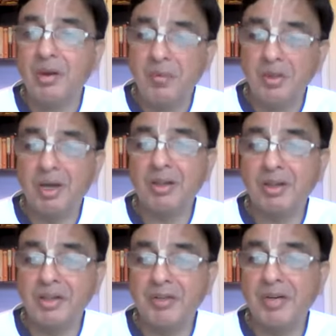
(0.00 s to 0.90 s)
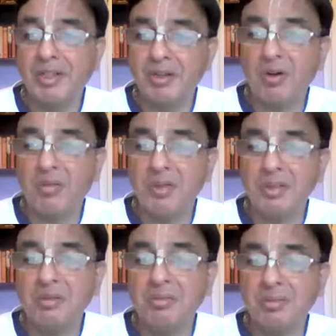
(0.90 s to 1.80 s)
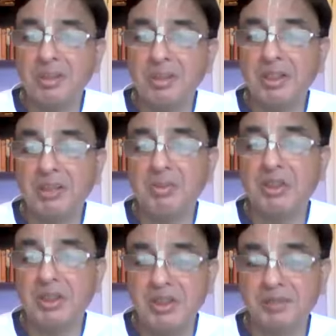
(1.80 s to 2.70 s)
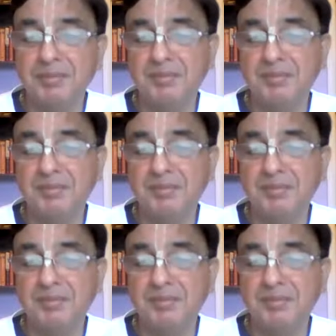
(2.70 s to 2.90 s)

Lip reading: without consideration of his material position.